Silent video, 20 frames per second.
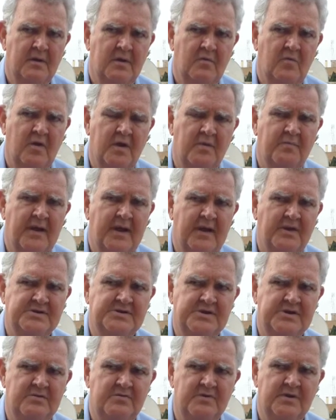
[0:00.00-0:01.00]
What about
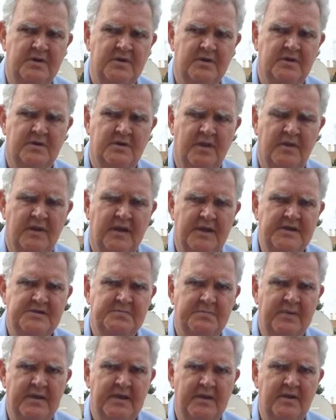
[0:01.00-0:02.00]
children? Can they
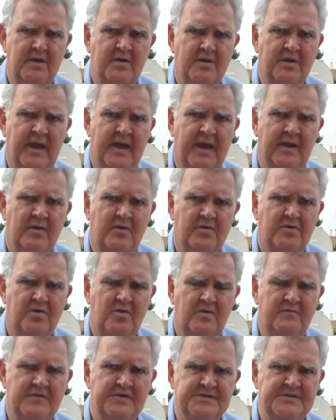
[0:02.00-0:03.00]
speak in an adult
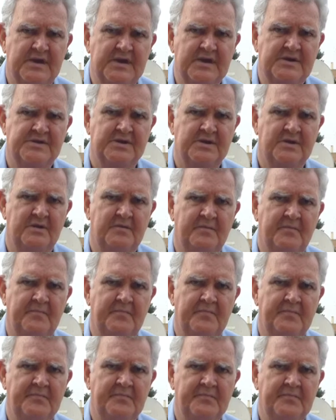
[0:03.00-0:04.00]
conversation?
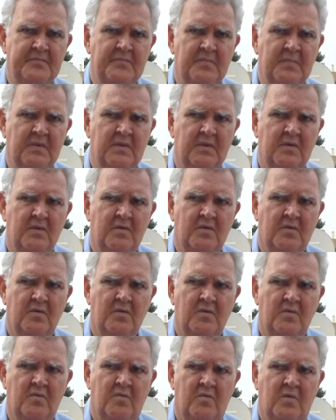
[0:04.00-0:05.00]

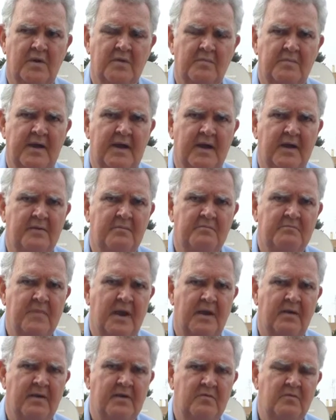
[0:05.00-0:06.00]
What about
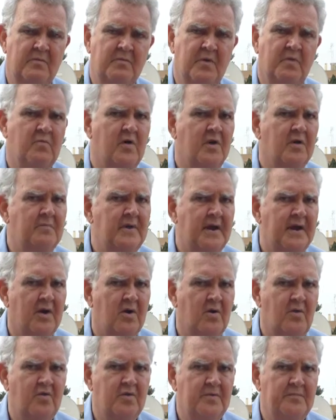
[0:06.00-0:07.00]
married women? What about
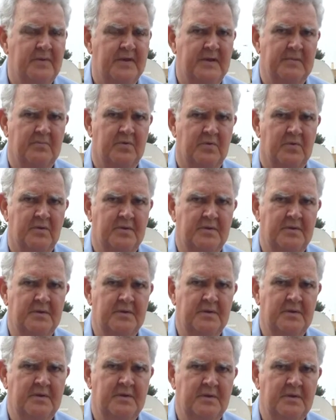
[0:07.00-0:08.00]
older people?
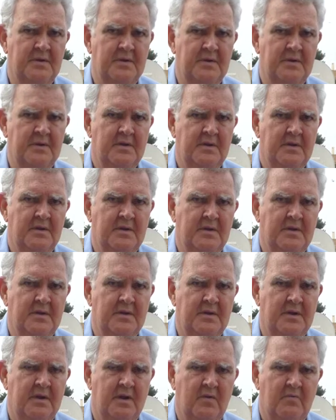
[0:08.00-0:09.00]

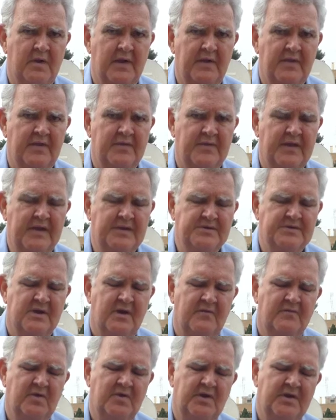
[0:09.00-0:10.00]
One of the things
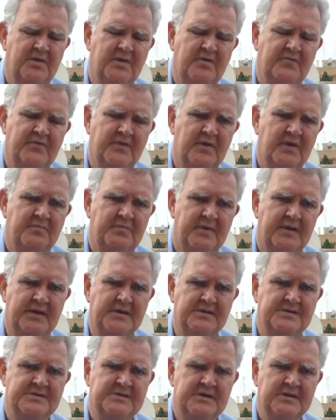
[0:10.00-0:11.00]
I've learned in the
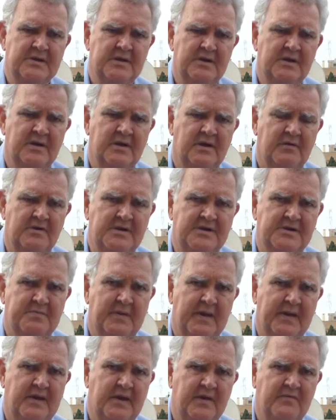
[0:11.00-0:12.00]
Philippines,
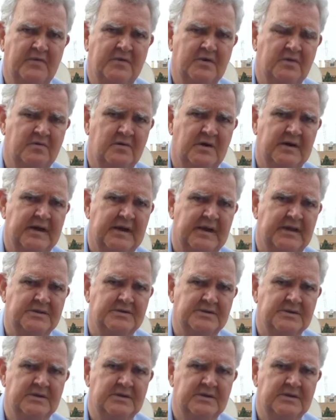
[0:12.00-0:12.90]
respect given to age.